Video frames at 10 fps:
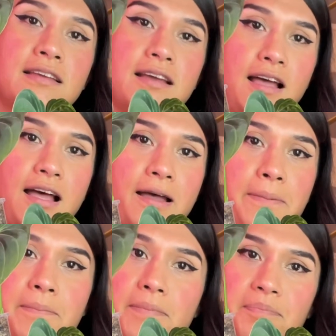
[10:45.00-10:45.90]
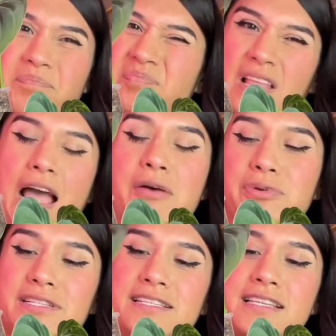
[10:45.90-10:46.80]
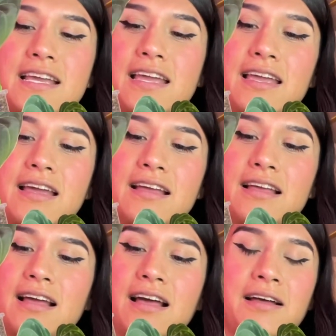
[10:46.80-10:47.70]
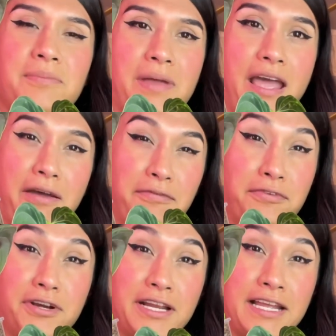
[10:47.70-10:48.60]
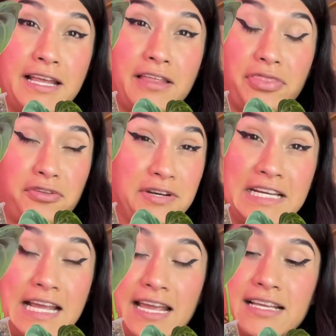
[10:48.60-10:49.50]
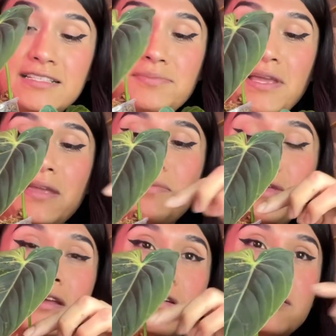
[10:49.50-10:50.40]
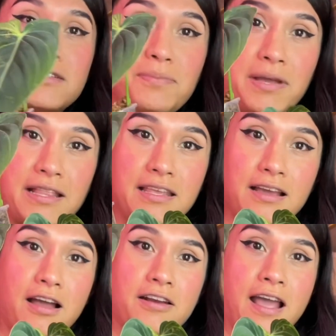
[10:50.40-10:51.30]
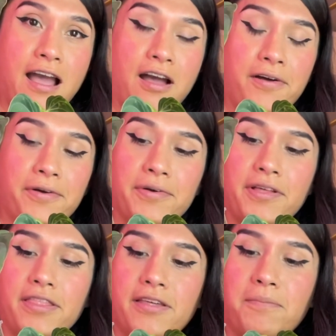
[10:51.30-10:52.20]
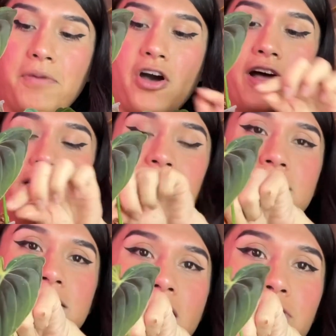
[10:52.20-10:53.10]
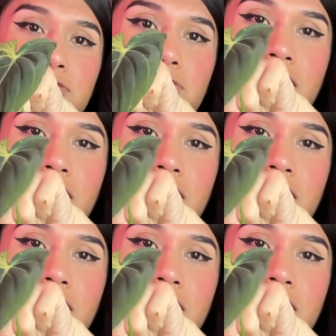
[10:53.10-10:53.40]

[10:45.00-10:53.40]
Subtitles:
I would say every 3 days maybe, or depending on how the moss, how dry